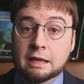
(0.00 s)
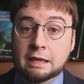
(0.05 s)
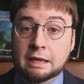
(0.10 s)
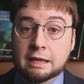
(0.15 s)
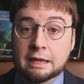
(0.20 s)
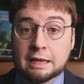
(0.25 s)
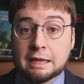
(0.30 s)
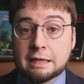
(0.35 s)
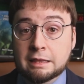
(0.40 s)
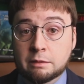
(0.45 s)

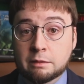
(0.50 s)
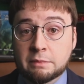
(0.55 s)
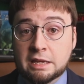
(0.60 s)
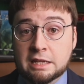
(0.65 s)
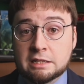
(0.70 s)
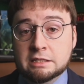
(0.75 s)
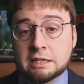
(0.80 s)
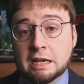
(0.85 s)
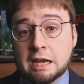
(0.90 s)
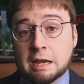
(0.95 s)
In the
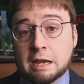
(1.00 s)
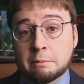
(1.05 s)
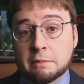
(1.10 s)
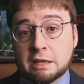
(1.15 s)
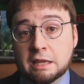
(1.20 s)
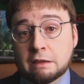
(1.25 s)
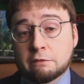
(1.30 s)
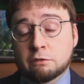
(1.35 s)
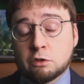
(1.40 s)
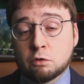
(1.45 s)
meantime,
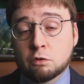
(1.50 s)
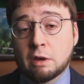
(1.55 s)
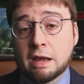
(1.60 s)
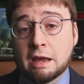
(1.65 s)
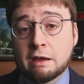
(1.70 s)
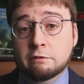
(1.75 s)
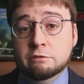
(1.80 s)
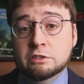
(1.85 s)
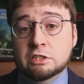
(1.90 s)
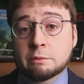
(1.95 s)
if you
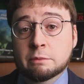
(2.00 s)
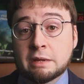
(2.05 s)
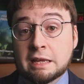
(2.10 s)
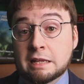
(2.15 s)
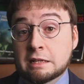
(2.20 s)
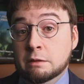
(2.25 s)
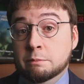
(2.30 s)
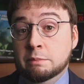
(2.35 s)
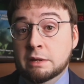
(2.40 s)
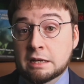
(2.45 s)
have some
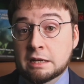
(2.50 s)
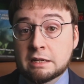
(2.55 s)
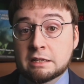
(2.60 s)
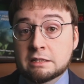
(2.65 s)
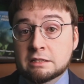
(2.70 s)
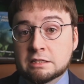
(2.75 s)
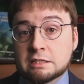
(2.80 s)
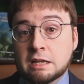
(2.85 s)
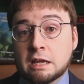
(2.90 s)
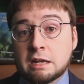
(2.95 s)

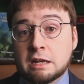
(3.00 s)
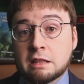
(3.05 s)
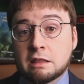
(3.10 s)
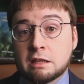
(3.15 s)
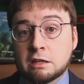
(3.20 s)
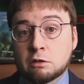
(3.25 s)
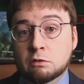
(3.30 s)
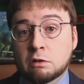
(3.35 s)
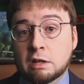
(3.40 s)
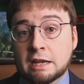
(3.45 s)
independent study that
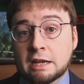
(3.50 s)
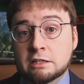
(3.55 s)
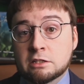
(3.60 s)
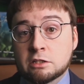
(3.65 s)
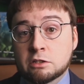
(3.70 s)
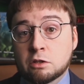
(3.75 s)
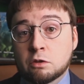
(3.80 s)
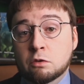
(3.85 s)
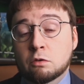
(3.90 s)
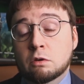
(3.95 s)
you'd like to
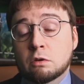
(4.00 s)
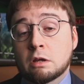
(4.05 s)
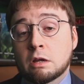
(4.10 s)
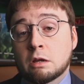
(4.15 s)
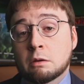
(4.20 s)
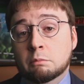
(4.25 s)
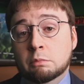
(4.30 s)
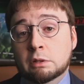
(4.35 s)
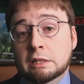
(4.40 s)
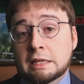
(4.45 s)
do,
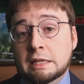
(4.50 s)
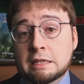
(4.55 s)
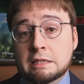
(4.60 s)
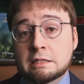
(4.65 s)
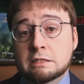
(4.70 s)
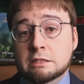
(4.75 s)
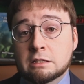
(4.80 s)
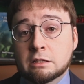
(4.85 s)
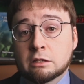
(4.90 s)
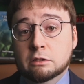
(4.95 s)

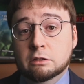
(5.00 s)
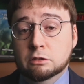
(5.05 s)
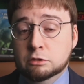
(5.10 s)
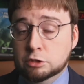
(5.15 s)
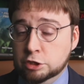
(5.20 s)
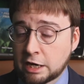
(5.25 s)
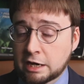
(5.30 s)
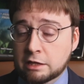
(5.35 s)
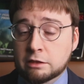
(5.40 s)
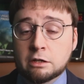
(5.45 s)
please
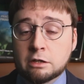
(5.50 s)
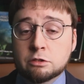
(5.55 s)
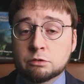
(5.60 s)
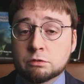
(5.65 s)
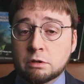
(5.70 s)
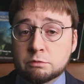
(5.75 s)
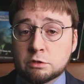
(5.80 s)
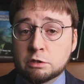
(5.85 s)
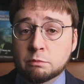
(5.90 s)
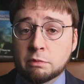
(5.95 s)
check the
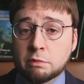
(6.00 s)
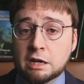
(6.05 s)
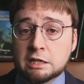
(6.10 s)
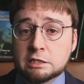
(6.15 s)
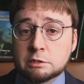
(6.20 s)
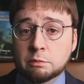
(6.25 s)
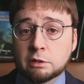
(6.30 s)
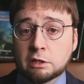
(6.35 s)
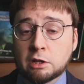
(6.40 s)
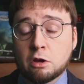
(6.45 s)
description
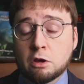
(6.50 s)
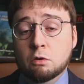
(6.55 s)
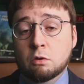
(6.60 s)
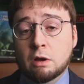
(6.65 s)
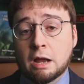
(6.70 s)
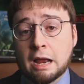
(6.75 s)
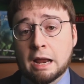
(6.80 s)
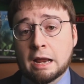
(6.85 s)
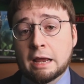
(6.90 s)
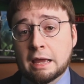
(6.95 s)
box below.
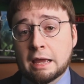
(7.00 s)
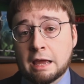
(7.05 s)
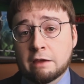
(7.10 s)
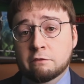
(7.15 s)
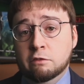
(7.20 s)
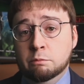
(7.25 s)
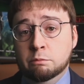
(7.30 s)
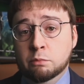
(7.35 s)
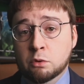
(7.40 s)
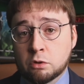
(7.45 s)
I have
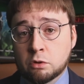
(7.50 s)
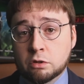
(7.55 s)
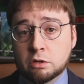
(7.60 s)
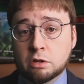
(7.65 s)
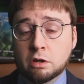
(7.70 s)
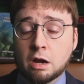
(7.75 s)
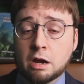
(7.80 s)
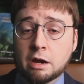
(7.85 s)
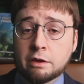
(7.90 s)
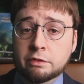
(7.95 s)
a book
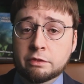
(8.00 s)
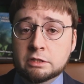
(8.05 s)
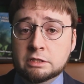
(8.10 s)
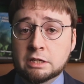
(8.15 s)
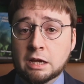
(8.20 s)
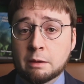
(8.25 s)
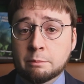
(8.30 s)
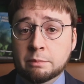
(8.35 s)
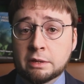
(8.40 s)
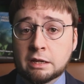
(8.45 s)
on the
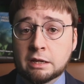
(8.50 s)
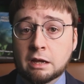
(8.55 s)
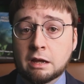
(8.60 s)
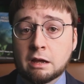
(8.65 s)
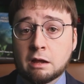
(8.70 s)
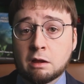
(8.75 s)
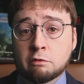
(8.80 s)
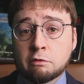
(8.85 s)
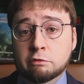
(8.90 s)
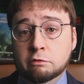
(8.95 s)
topic
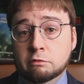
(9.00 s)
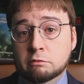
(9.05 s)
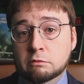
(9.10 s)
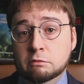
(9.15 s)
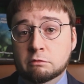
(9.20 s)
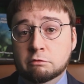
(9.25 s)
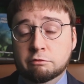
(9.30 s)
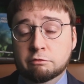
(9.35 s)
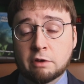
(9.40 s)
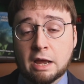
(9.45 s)
of
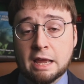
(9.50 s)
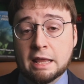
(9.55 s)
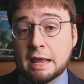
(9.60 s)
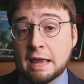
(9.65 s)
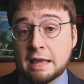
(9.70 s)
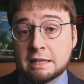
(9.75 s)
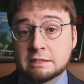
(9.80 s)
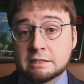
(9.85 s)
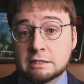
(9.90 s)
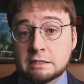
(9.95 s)

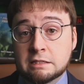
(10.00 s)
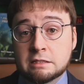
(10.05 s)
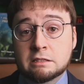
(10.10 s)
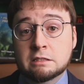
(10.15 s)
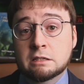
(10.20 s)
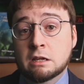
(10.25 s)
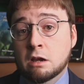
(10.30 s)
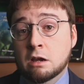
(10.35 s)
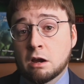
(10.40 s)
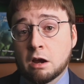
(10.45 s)
finances,
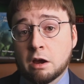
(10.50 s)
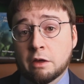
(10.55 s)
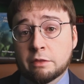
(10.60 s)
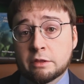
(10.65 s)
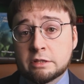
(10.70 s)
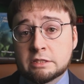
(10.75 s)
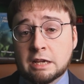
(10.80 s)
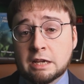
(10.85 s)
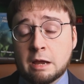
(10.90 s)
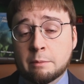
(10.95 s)
on the
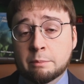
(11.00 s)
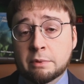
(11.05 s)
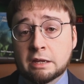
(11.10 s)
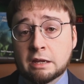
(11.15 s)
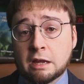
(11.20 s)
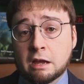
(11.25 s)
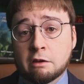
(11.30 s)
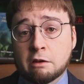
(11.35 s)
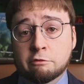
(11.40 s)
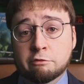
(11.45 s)
topic
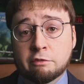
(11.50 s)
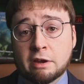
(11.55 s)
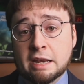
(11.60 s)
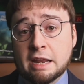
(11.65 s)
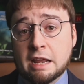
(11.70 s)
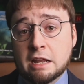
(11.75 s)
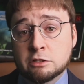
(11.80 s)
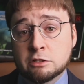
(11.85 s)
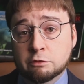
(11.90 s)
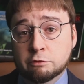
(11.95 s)
of
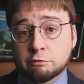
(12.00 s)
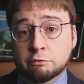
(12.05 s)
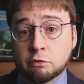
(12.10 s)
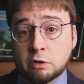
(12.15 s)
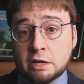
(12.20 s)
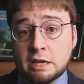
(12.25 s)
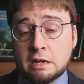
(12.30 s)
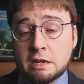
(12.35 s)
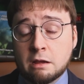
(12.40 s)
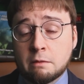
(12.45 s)
financial
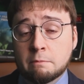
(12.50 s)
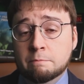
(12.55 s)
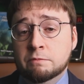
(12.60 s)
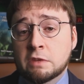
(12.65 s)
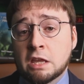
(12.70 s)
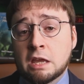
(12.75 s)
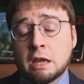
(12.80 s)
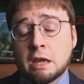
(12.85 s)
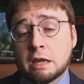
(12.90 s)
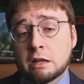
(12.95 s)
freedom,
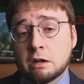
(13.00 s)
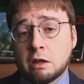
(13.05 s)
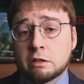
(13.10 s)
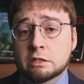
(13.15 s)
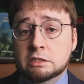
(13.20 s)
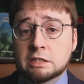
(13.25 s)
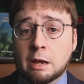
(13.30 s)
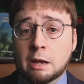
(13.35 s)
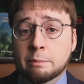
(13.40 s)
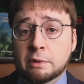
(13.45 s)
and on the
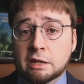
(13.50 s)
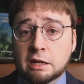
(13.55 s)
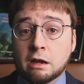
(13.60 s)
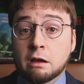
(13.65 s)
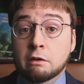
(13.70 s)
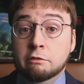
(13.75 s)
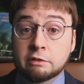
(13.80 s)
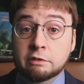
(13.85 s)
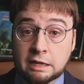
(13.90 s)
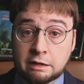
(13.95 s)
topic
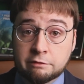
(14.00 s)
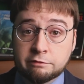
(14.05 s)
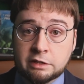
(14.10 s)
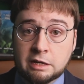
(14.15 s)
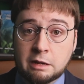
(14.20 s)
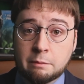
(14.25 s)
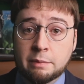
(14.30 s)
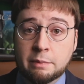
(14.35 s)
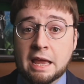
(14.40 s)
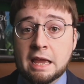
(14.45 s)
of
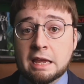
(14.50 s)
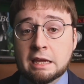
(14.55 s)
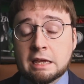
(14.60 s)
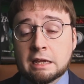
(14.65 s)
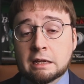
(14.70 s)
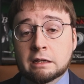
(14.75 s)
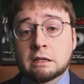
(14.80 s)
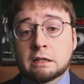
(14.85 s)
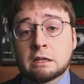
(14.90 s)
infinite banking.